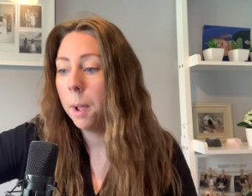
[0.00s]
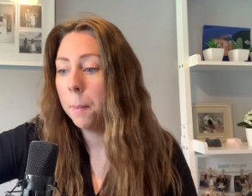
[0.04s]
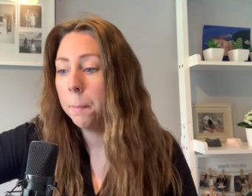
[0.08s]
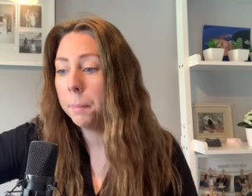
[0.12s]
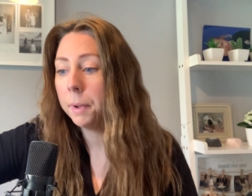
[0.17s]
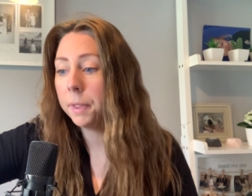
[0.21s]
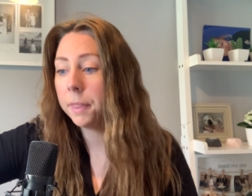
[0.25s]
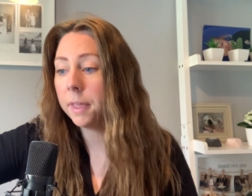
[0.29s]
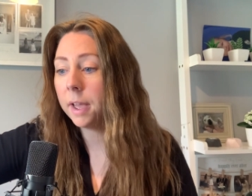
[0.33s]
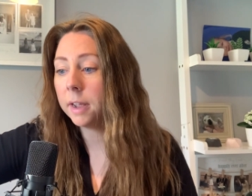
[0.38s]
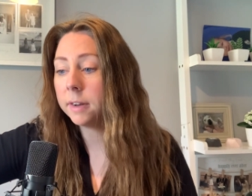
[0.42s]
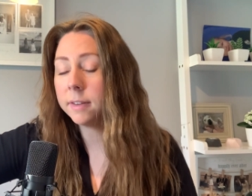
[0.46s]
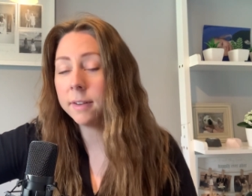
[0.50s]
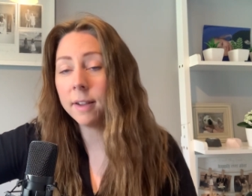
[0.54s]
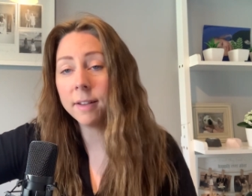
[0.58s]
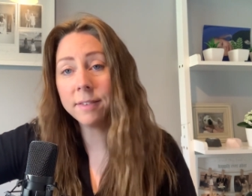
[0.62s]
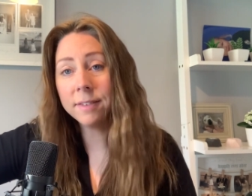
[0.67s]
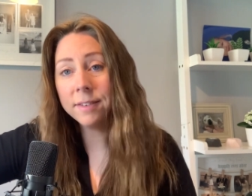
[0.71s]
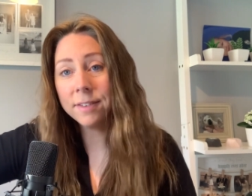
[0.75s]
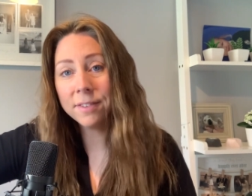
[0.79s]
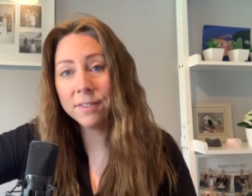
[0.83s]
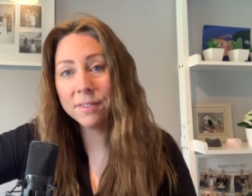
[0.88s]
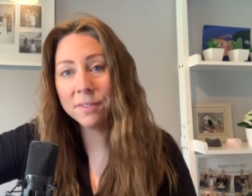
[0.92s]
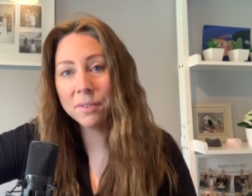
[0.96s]
But that
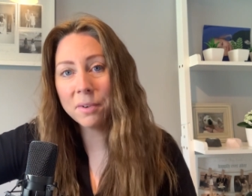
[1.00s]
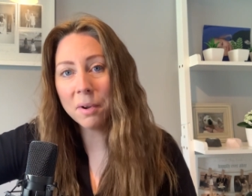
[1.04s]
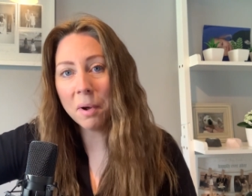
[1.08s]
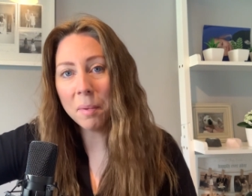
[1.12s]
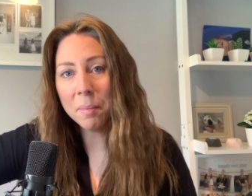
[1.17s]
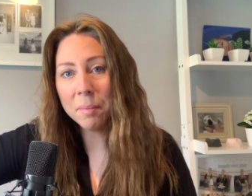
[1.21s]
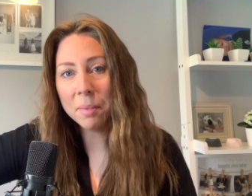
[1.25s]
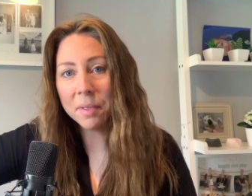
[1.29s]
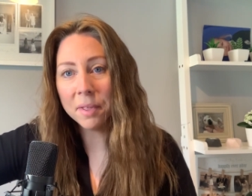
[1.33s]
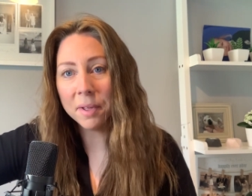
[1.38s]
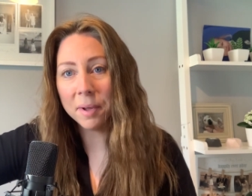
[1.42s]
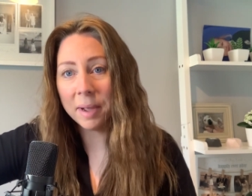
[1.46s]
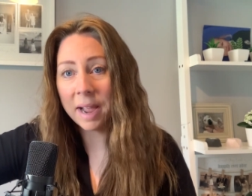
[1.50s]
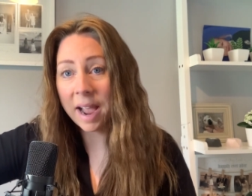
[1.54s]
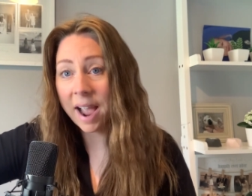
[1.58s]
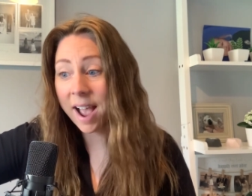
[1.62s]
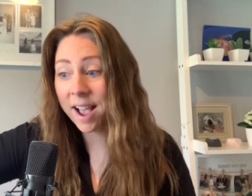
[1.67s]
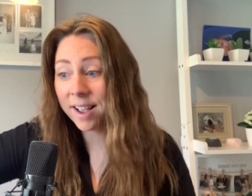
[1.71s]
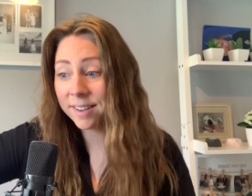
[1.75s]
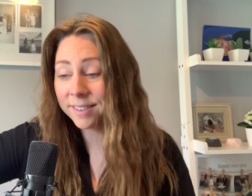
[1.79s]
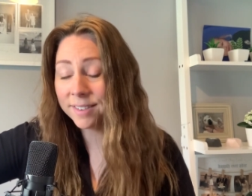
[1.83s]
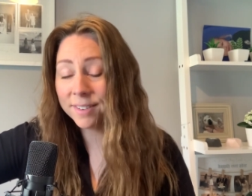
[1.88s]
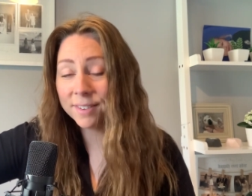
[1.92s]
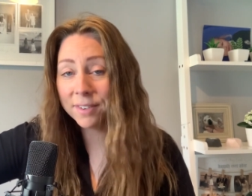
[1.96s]
doesn't stop them. It
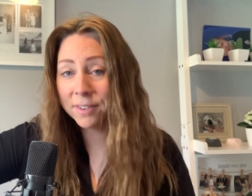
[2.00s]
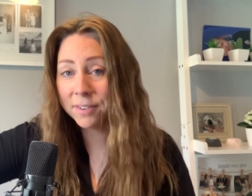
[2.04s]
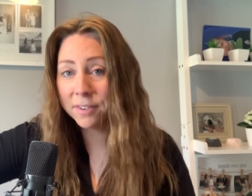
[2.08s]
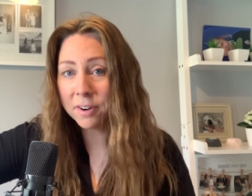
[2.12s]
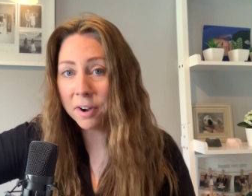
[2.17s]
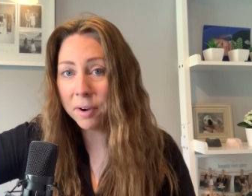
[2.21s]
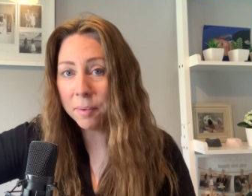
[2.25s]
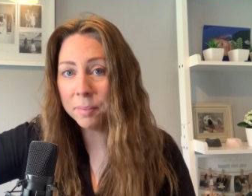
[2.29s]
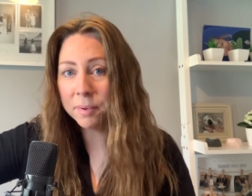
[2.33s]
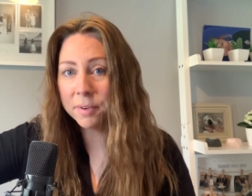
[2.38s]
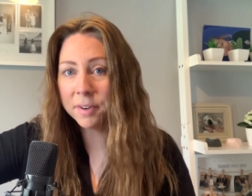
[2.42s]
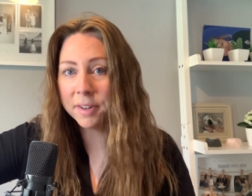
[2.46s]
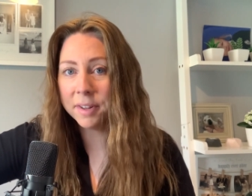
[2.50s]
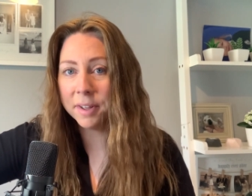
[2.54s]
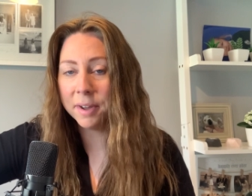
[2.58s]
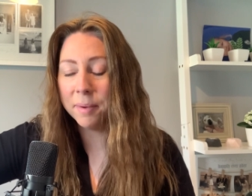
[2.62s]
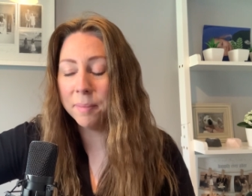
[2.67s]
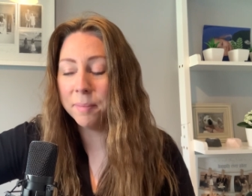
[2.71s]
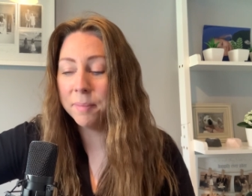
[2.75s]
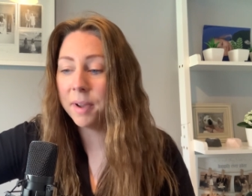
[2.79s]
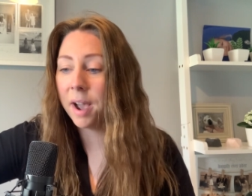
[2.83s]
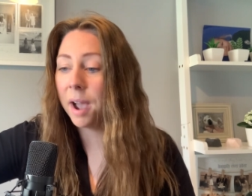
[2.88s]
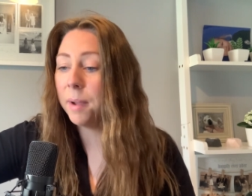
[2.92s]
hasn't stopped them.